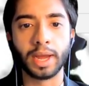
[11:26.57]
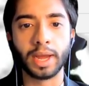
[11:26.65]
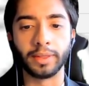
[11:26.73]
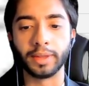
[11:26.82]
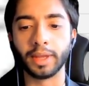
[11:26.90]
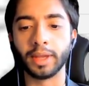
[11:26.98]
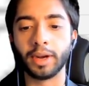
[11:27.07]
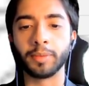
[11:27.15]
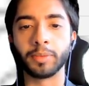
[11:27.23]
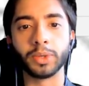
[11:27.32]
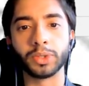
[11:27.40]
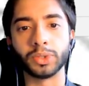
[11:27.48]
And then
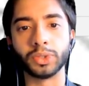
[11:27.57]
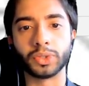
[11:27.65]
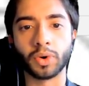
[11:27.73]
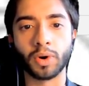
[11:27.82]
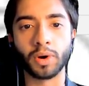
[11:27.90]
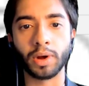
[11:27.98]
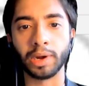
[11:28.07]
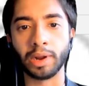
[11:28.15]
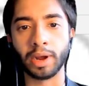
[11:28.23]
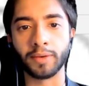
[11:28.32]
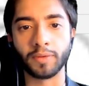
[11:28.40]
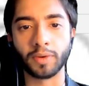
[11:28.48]
I'm going to draw a
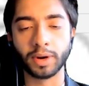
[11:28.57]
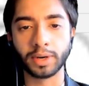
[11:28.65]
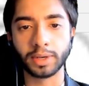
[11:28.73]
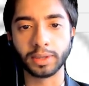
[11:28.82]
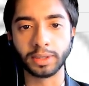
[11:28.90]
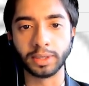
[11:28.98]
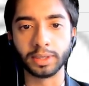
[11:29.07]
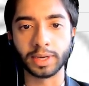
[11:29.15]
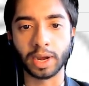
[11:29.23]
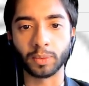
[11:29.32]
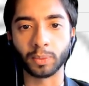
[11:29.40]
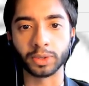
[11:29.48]
line vertically
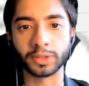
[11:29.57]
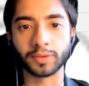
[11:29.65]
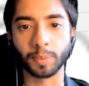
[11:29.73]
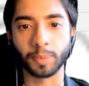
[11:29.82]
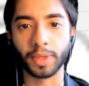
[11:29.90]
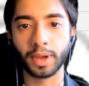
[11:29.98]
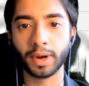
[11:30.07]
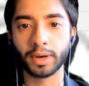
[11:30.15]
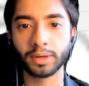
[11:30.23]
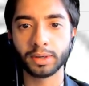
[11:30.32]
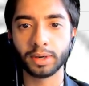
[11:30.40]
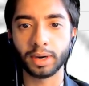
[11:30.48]
downwards from
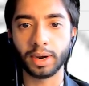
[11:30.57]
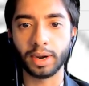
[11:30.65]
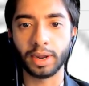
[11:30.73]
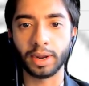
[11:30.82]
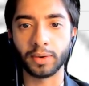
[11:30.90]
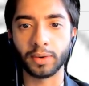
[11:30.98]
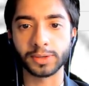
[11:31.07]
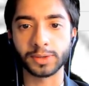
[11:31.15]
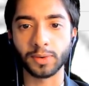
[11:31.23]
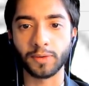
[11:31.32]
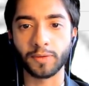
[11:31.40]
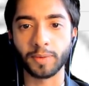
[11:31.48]
there and
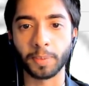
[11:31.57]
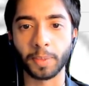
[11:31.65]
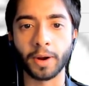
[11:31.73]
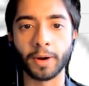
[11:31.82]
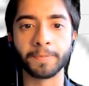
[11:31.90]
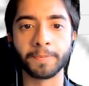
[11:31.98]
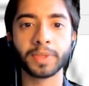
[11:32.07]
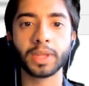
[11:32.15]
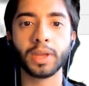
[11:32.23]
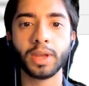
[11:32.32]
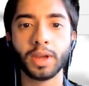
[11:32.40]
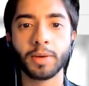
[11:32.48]
also from there,
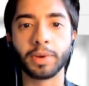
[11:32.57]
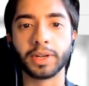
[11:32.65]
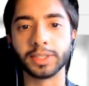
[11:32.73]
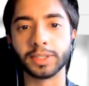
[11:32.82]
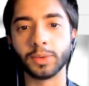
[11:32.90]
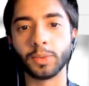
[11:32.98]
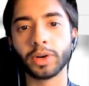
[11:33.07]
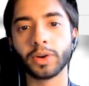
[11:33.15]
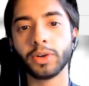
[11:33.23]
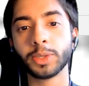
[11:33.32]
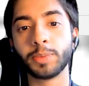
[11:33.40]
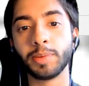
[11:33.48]
because we're
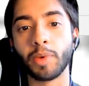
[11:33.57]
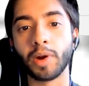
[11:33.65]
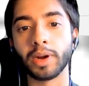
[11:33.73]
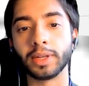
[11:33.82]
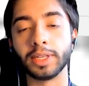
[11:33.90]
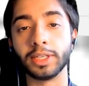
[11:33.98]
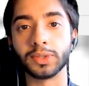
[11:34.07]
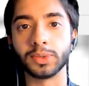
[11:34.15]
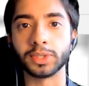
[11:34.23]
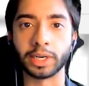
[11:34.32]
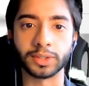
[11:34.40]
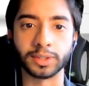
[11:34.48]
going to be modeling these two
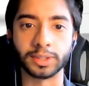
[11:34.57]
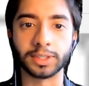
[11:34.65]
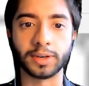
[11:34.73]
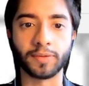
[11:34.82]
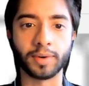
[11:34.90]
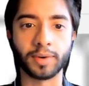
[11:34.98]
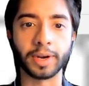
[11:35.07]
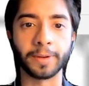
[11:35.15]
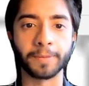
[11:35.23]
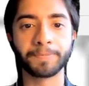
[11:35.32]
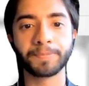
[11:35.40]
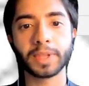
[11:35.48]
sections differently.
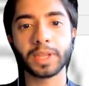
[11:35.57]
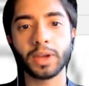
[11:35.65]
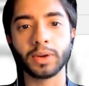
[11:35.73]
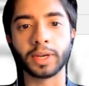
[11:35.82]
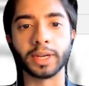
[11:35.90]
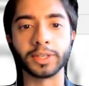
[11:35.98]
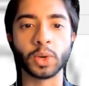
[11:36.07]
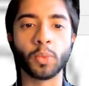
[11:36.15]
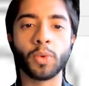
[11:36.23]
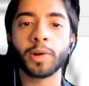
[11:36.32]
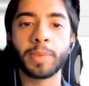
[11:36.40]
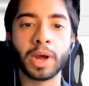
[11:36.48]
Okay, so
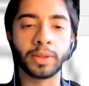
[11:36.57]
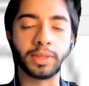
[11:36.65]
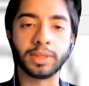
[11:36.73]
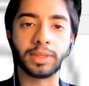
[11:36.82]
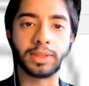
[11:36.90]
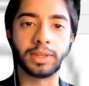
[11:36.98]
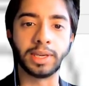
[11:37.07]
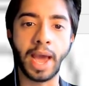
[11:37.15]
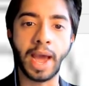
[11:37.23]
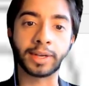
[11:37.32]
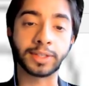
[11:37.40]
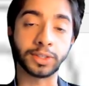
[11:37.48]
what about the
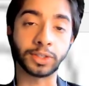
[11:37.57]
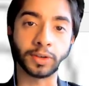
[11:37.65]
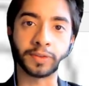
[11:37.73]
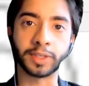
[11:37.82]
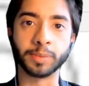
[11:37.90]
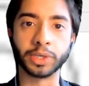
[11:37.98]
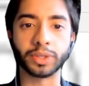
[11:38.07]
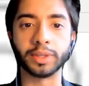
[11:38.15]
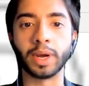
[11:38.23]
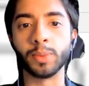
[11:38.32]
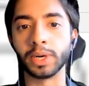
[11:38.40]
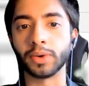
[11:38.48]
axis of symmetry
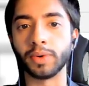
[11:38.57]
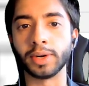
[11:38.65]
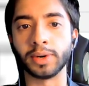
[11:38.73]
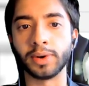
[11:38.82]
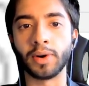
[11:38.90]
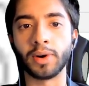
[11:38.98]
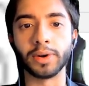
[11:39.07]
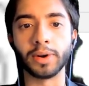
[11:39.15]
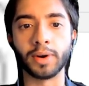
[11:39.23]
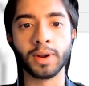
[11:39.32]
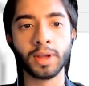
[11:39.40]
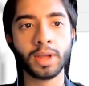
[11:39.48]
that we created
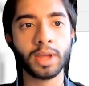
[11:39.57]
earlier?